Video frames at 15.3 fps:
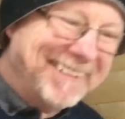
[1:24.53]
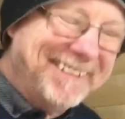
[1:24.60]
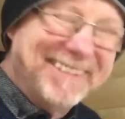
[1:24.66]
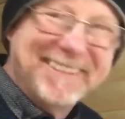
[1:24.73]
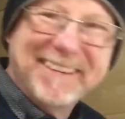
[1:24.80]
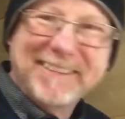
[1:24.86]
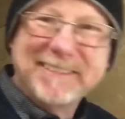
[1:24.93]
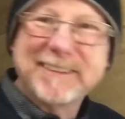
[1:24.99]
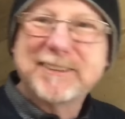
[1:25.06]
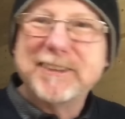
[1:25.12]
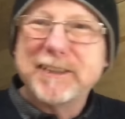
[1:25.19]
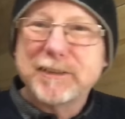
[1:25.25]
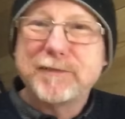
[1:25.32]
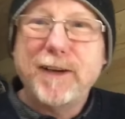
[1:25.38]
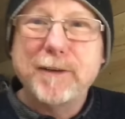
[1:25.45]
And the
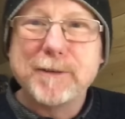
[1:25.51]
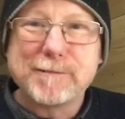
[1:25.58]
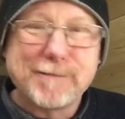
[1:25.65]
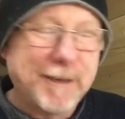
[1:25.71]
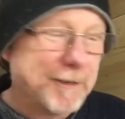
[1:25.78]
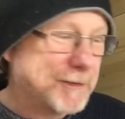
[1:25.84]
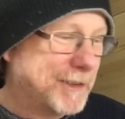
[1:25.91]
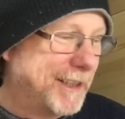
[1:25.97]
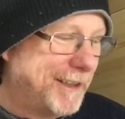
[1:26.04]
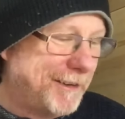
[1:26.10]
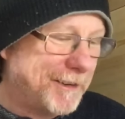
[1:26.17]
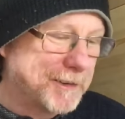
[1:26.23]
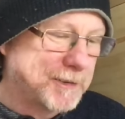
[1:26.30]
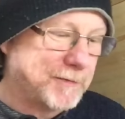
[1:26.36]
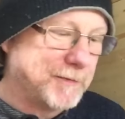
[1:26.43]
6 photographs they
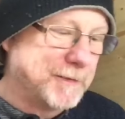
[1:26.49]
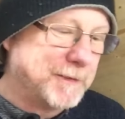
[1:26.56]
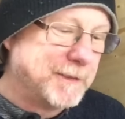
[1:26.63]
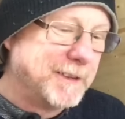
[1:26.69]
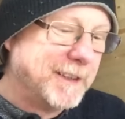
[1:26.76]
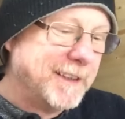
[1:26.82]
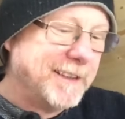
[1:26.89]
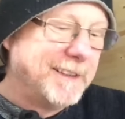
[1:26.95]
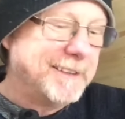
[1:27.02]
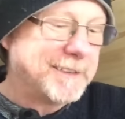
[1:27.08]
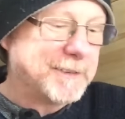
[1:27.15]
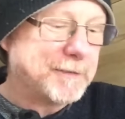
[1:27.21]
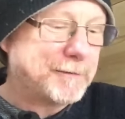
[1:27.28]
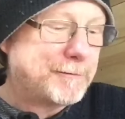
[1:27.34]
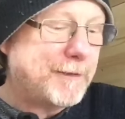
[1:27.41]
ask for
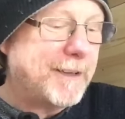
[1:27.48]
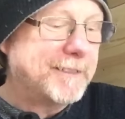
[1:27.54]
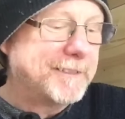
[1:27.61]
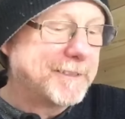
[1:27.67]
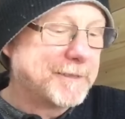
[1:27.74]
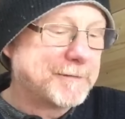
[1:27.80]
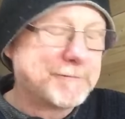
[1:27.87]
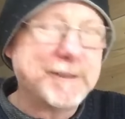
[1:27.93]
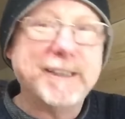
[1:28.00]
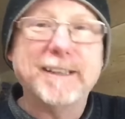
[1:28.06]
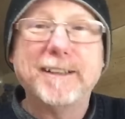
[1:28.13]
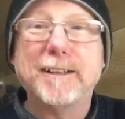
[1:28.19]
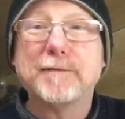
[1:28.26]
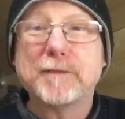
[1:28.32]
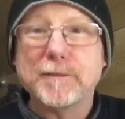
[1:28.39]
is the front, the
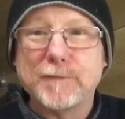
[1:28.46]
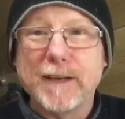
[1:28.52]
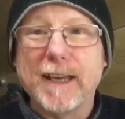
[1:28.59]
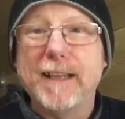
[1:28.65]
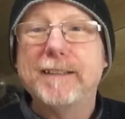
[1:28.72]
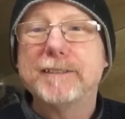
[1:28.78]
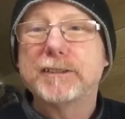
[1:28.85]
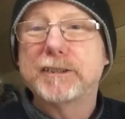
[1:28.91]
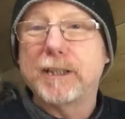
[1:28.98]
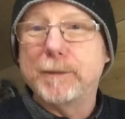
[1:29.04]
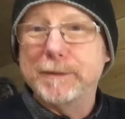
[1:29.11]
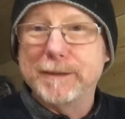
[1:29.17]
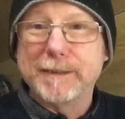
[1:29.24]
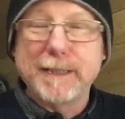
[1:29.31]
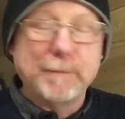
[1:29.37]
rear of the van
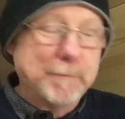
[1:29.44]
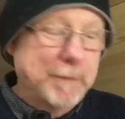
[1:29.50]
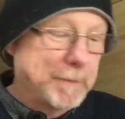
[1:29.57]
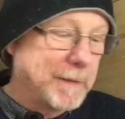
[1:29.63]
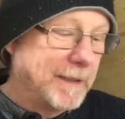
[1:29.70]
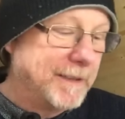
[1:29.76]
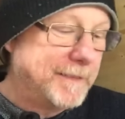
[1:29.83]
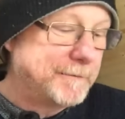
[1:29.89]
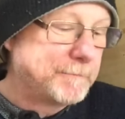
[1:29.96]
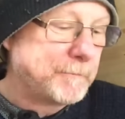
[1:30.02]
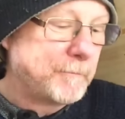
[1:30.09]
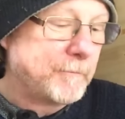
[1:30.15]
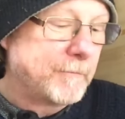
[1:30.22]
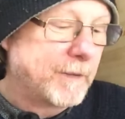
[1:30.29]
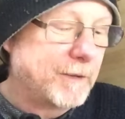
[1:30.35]
showing the number plate,
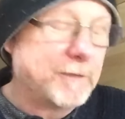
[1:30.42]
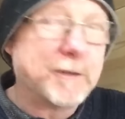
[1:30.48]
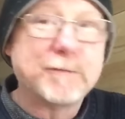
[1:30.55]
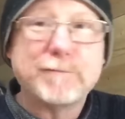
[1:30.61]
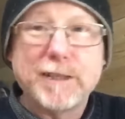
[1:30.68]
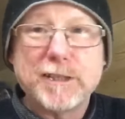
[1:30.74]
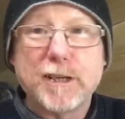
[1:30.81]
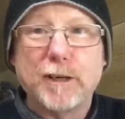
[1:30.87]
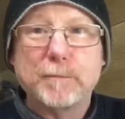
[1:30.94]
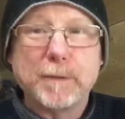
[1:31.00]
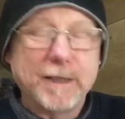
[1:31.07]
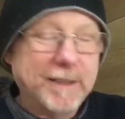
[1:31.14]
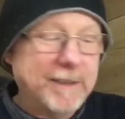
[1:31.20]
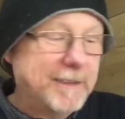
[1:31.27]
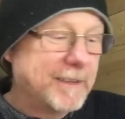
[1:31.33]
or the rego
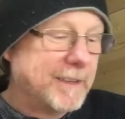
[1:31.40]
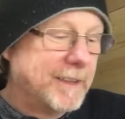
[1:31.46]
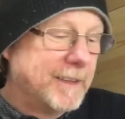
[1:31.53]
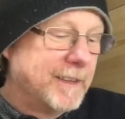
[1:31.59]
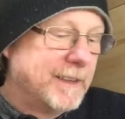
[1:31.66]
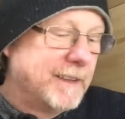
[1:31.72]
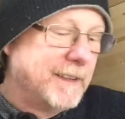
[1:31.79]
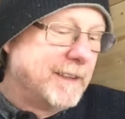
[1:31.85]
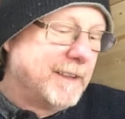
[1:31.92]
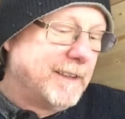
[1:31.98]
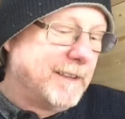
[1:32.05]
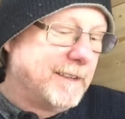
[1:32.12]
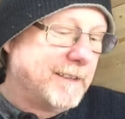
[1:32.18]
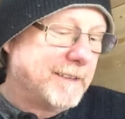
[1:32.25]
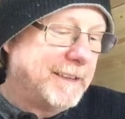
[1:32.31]
plate,
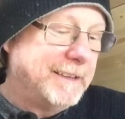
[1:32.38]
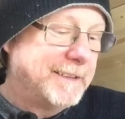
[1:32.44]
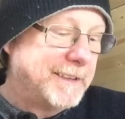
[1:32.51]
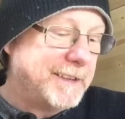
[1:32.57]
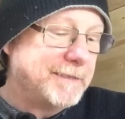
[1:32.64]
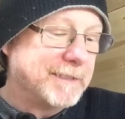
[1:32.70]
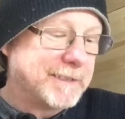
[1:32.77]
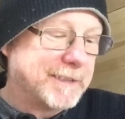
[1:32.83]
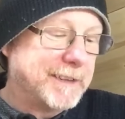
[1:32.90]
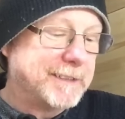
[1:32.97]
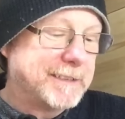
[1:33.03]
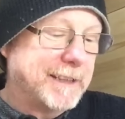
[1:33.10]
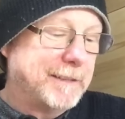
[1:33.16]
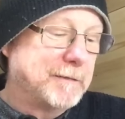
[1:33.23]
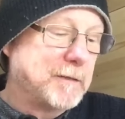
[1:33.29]
interior
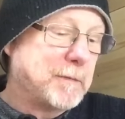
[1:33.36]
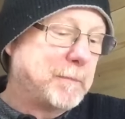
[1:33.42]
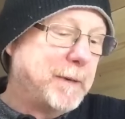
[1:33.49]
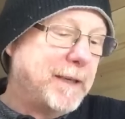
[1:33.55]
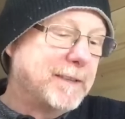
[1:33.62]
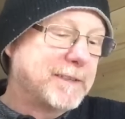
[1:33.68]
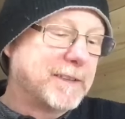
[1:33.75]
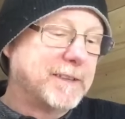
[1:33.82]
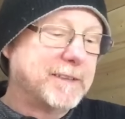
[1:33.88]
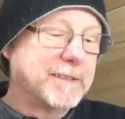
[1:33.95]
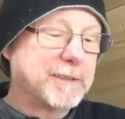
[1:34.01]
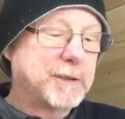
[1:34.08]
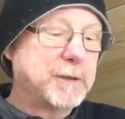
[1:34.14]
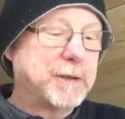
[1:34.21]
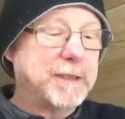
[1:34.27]
detail, the bed,
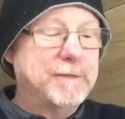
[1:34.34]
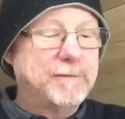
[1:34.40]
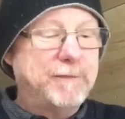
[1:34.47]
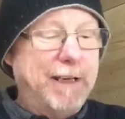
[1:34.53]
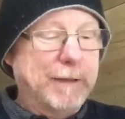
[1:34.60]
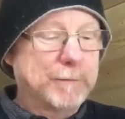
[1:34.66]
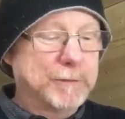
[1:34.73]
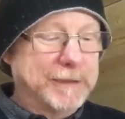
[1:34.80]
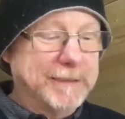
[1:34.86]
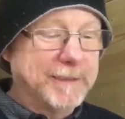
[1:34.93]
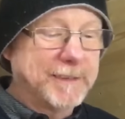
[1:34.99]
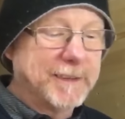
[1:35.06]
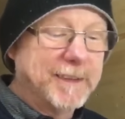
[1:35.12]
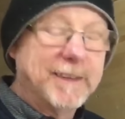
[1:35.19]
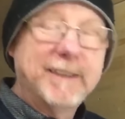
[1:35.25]
the cooking
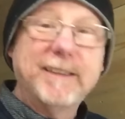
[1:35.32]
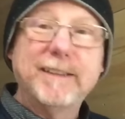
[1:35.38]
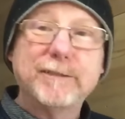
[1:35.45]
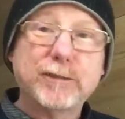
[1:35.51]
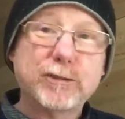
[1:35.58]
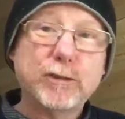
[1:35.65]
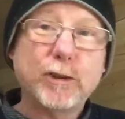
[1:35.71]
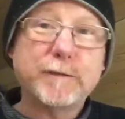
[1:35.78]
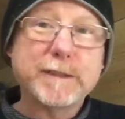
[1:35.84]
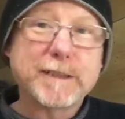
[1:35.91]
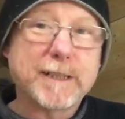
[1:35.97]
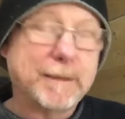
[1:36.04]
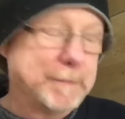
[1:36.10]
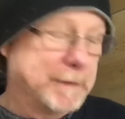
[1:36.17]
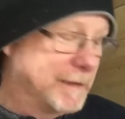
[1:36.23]
faculties and
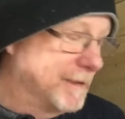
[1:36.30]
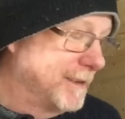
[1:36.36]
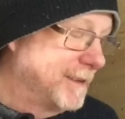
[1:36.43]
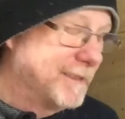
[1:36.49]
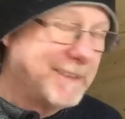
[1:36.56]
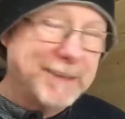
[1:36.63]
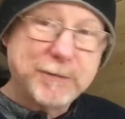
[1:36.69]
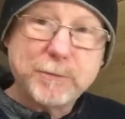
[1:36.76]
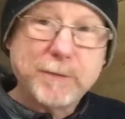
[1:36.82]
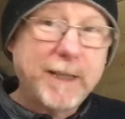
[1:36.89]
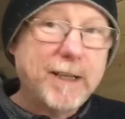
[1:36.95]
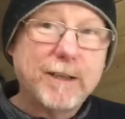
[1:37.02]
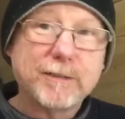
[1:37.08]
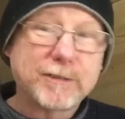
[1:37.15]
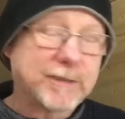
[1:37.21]
storage cupboard. That's all
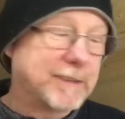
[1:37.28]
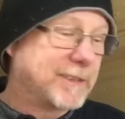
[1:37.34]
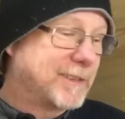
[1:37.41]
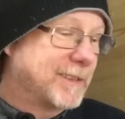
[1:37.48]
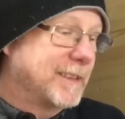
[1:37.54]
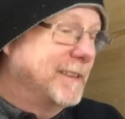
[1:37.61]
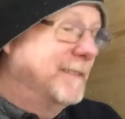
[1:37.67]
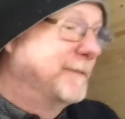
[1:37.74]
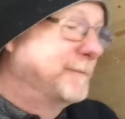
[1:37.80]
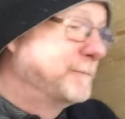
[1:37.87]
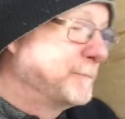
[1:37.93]
they ask to see.